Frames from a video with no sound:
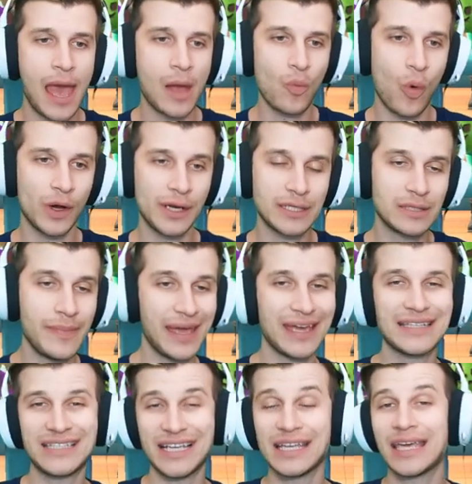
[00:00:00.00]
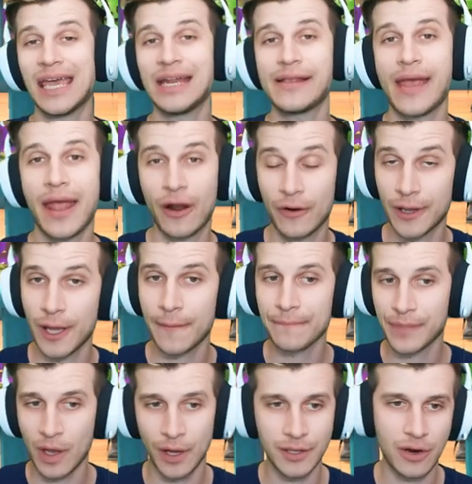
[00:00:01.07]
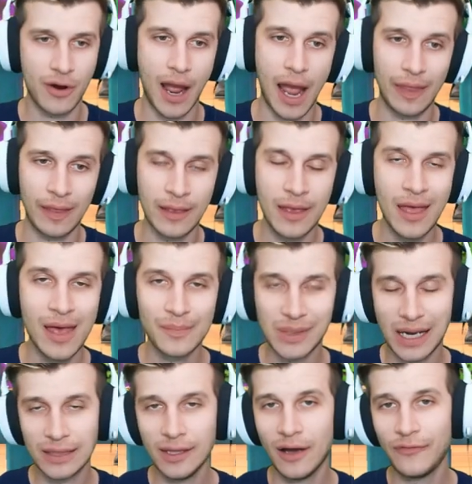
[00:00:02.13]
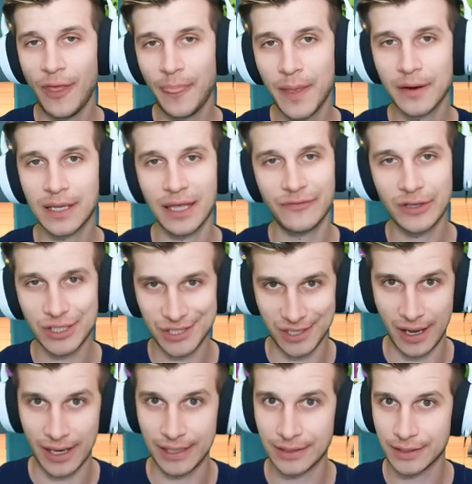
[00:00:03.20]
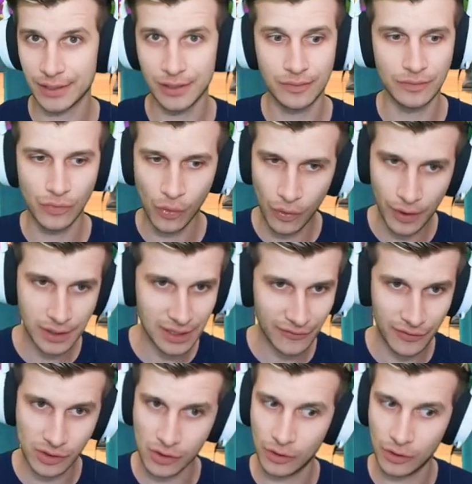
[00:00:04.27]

and wanted to make a dedicated area on your island. But I love that they're giving shine to more different